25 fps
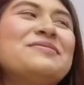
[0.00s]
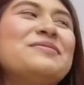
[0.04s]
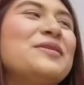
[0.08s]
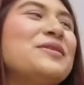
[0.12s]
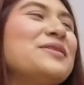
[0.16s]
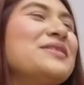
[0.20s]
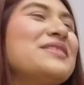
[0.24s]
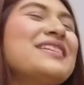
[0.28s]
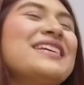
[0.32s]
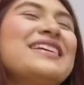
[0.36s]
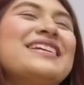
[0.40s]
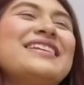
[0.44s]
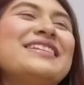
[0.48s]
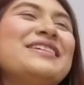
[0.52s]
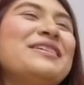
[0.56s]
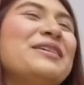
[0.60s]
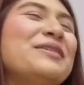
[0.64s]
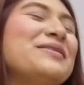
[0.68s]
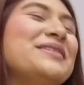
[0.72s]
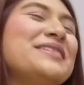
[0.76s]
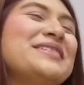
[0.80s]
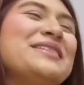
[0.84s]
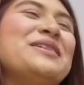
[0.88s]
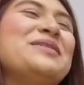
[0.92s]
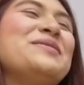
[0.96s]
Most likely it
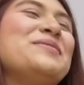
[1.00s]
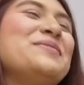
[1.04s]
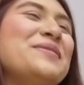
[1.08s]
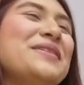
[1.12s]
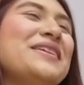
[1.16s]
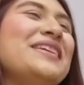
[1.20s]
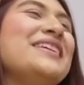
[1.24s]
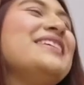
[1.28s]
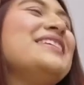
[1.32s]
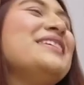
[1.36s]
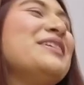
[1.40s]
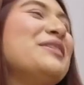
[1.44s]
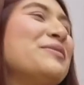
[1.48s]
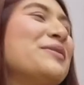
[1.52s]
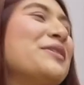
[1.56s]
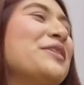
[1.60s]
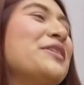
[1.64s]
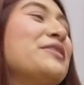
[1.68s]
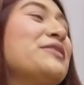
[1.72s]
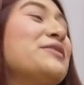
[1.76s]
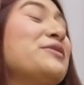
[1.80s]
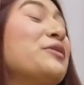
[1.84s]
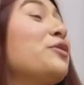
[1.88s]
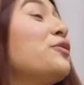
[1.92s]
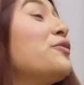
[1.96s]
was going to be Gilmore
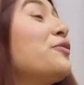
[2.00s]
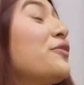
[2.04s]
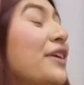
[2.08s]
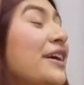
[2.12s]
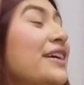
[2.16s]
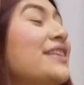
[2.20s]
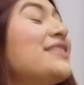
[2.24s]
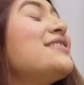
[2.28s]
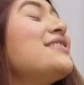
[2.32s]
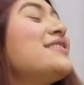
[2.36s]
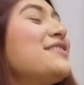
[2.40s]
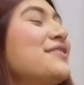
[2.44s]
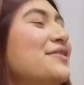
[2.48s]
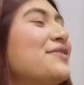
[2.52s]
Girls. Or Friends.